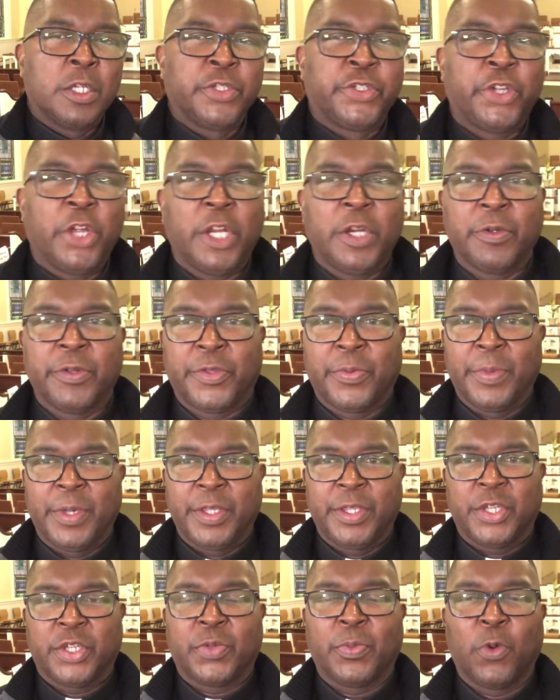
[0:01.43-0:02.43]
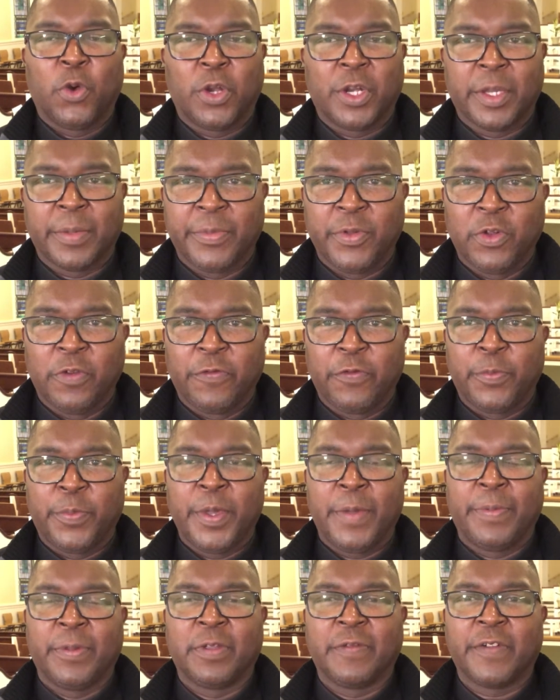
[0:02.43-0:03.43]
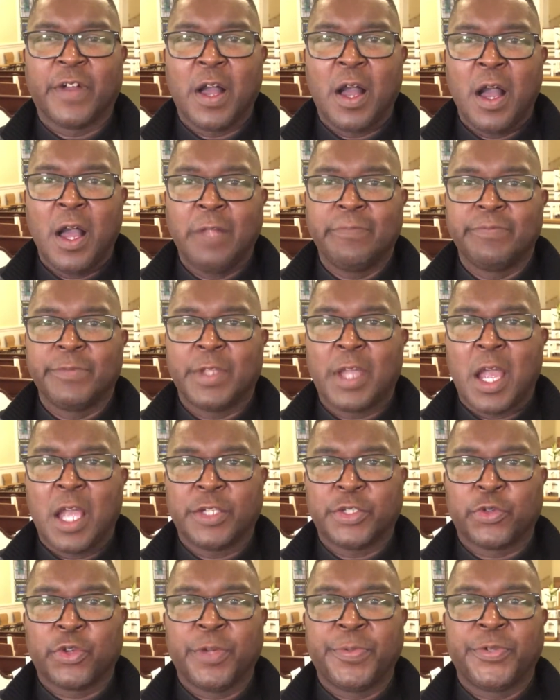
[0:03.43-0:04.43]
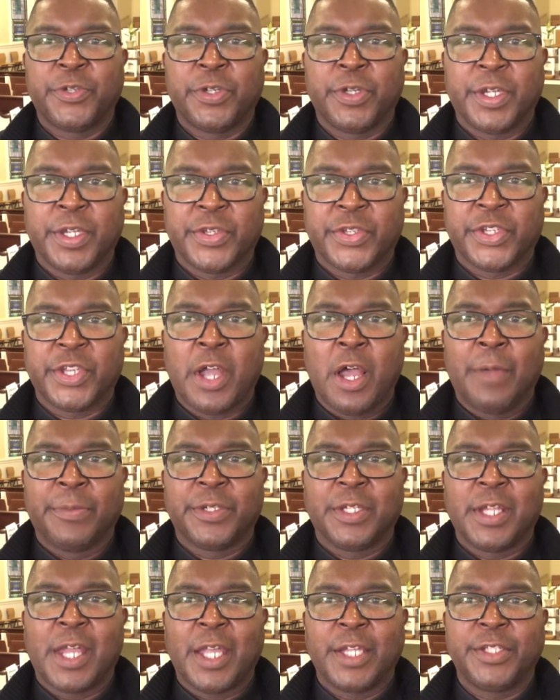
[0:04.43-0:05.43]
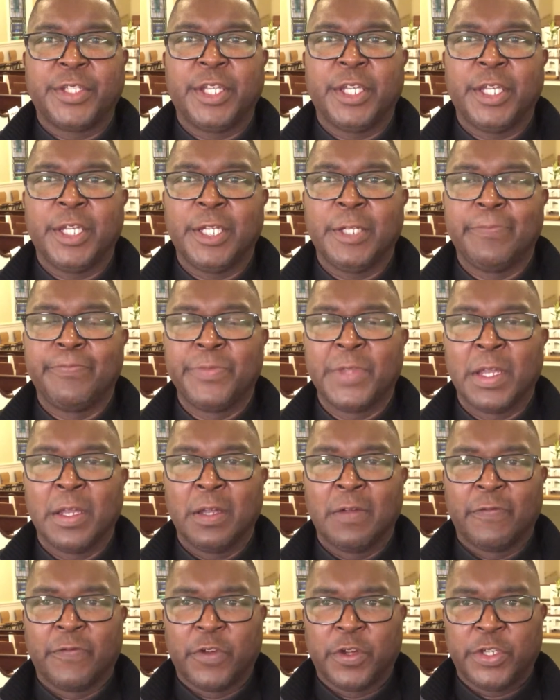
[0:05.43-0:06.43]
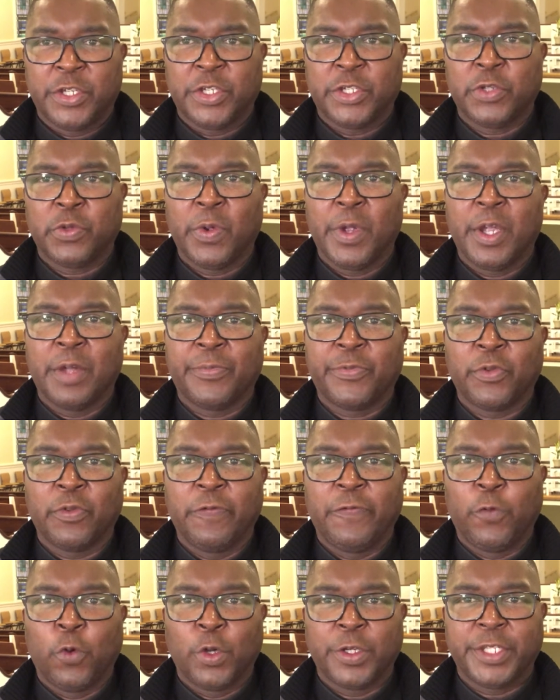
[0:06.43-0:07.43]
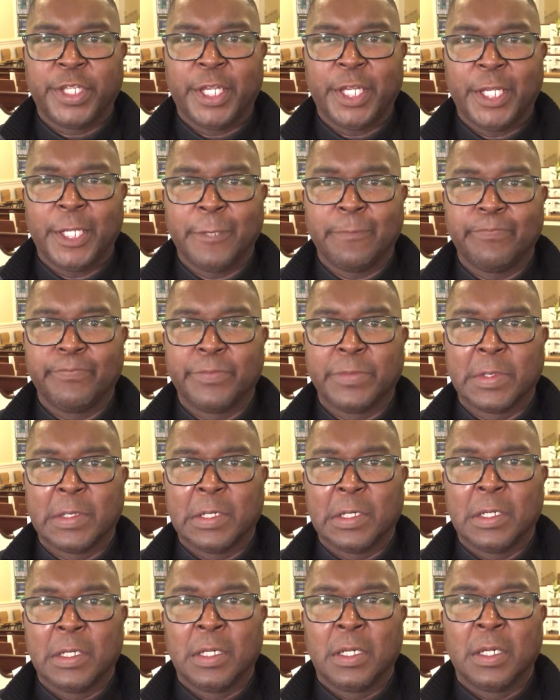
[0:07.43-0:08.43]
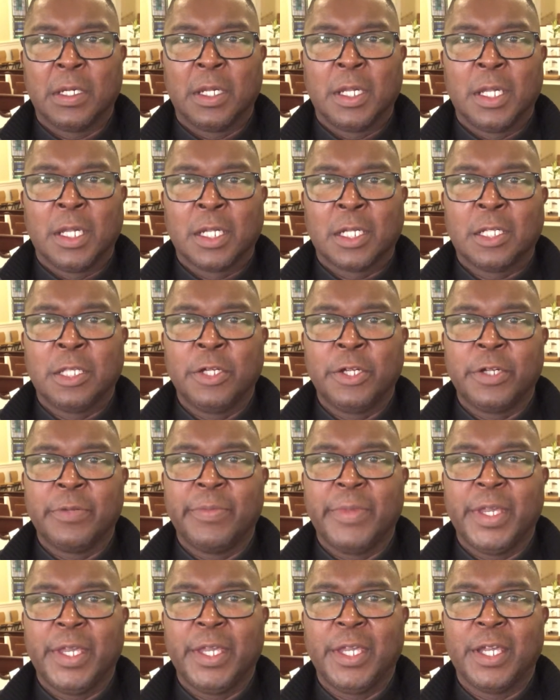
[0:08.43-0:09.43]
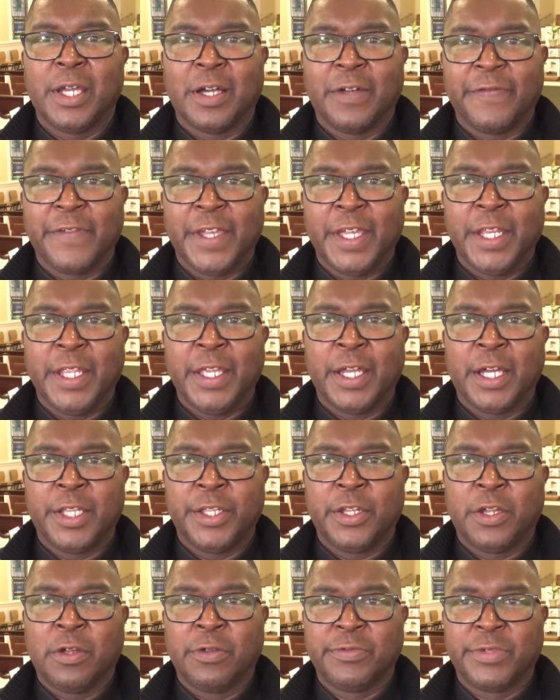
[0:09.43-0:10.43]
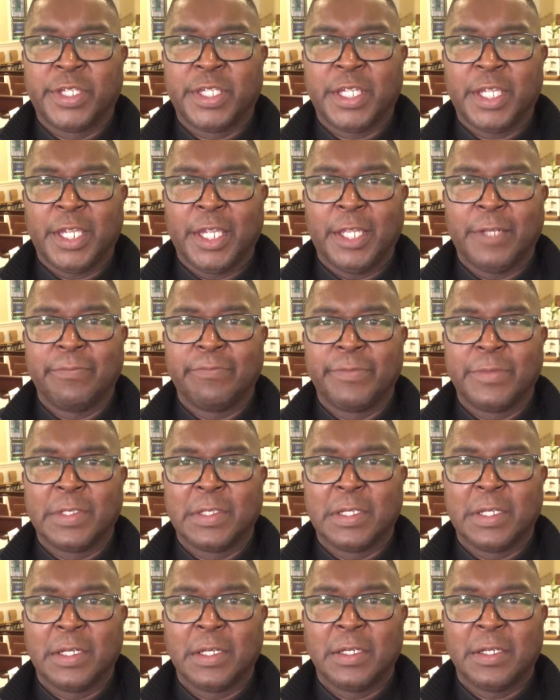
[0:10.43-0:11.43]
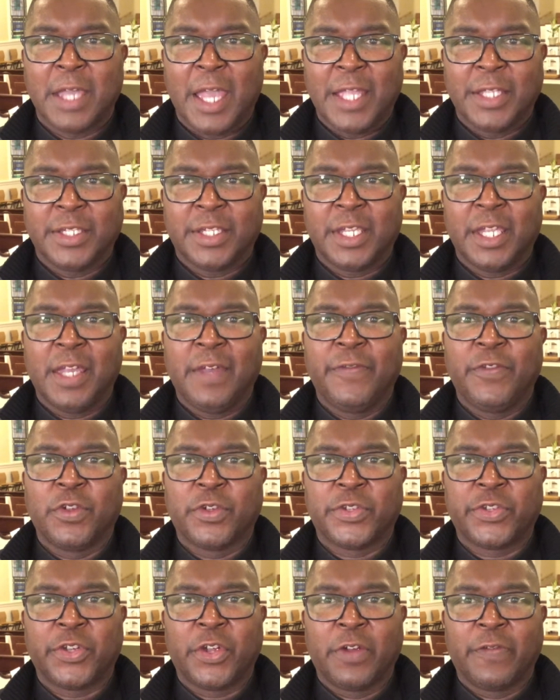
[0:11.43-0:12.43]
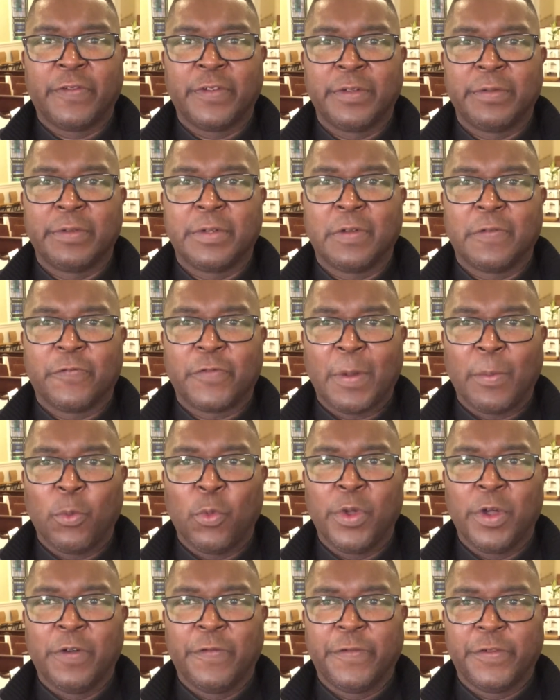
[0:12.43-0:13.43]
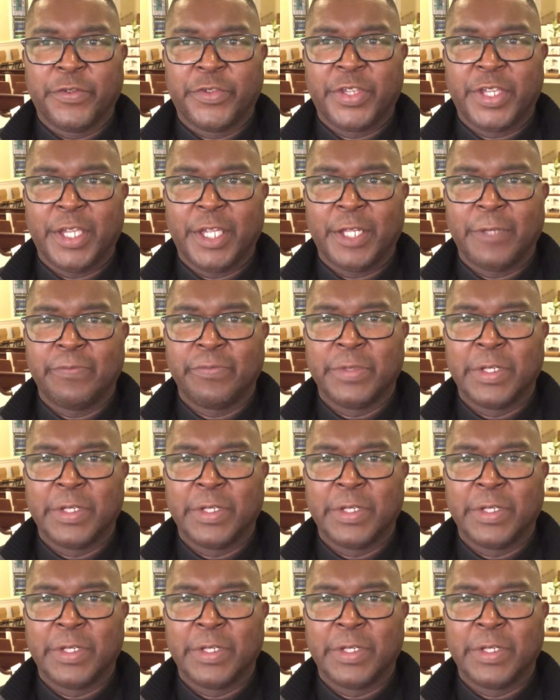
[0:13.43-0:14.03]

Journey with me this morning, beautiful people of God. Our scripture is Psalms 19, verses 12 through 14. Clear me of any unknown sin, and save your servant from willful sin.